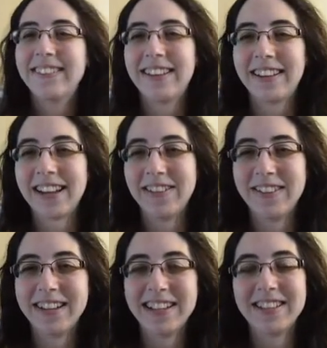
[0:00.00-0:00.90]
I kind of
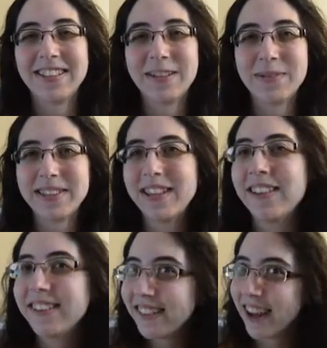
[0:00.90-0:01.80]
already answered that.
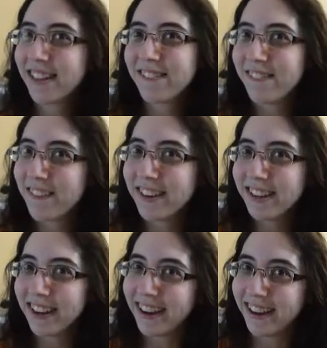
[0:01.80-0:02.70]
Southern
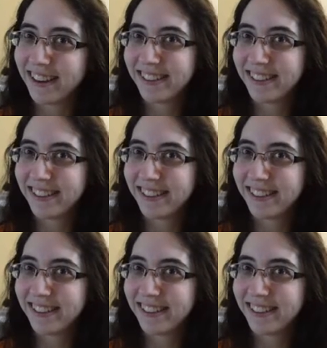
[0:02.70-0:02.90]
California.